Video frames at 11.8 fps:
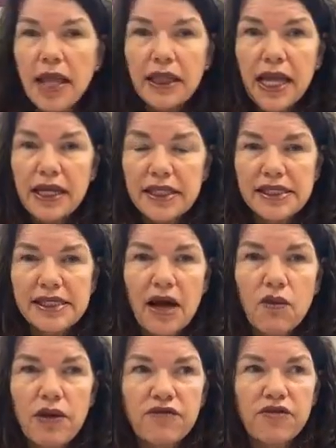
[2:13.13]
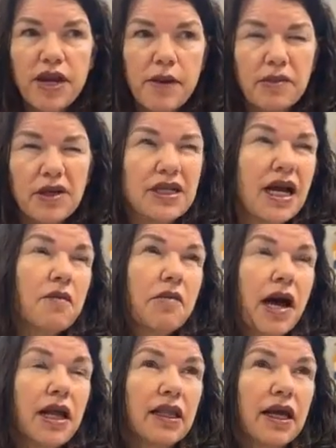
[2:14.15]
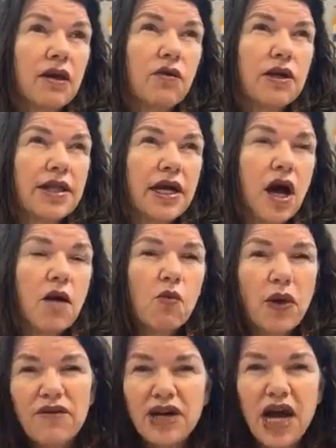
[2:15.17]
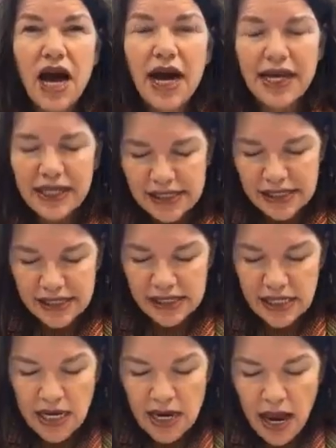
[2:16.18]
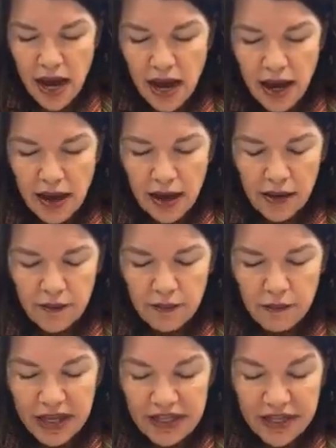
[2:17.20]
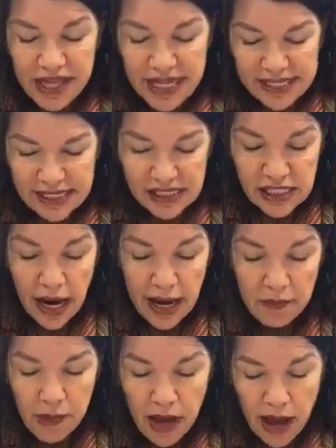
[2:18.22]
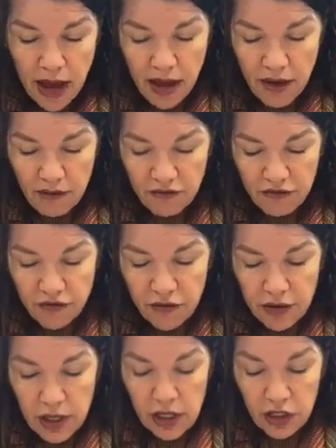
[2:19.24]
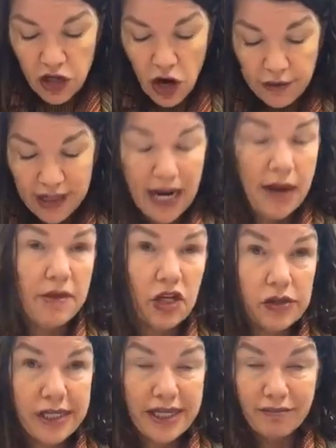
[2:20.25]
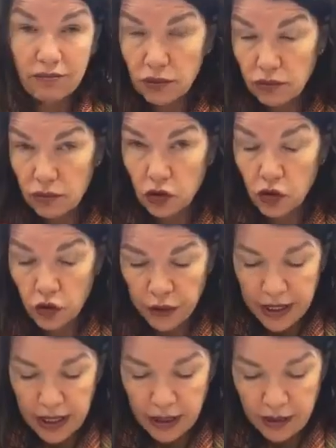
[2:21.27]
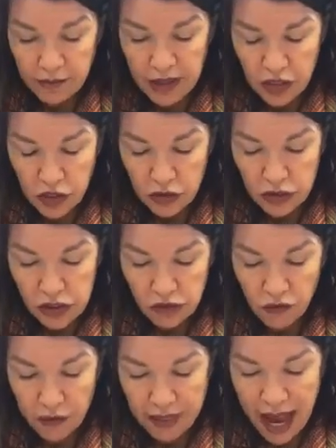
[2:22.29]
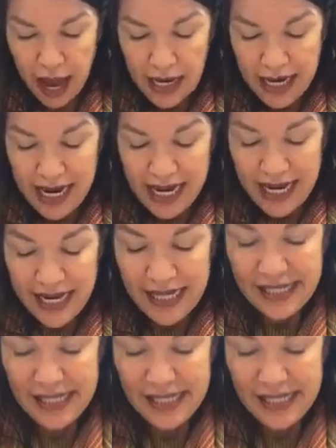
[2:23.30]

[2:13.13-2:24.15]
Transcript: potlucks that we've numbered, not potluck, what do they call them? One of a kinds. Um, but this type of yarn that I'm using could be used for that. It